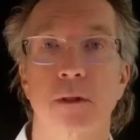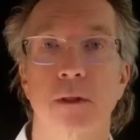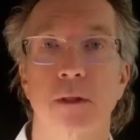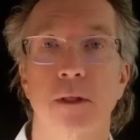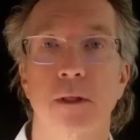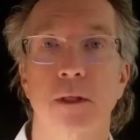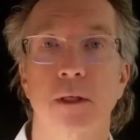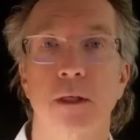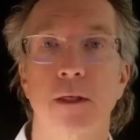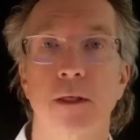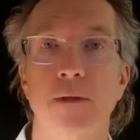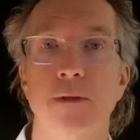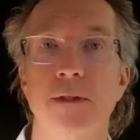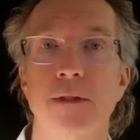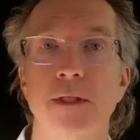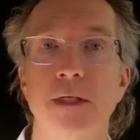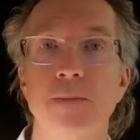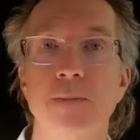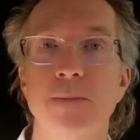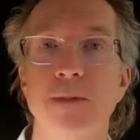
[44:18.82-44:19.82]
and a
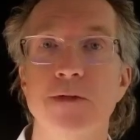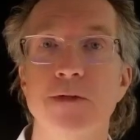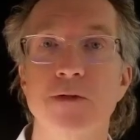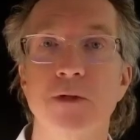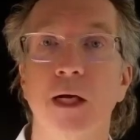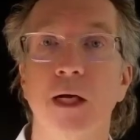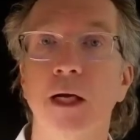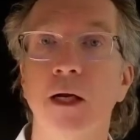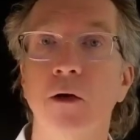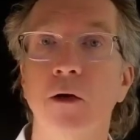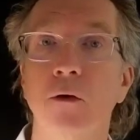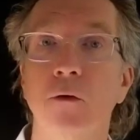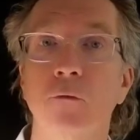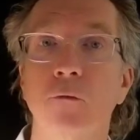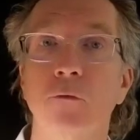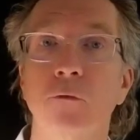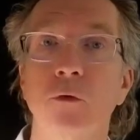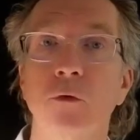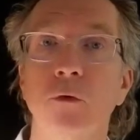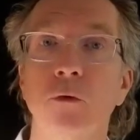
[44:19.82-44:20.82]
deep desire
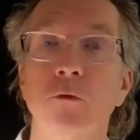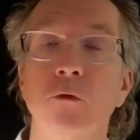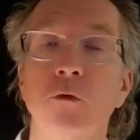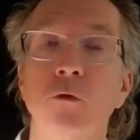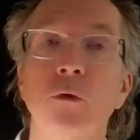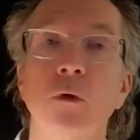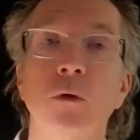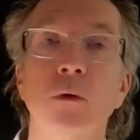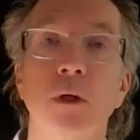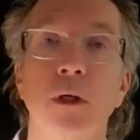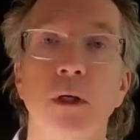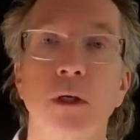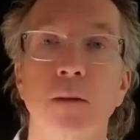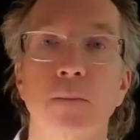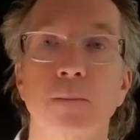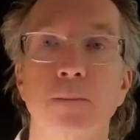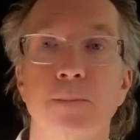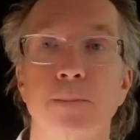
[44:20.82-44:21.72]
to do no harm.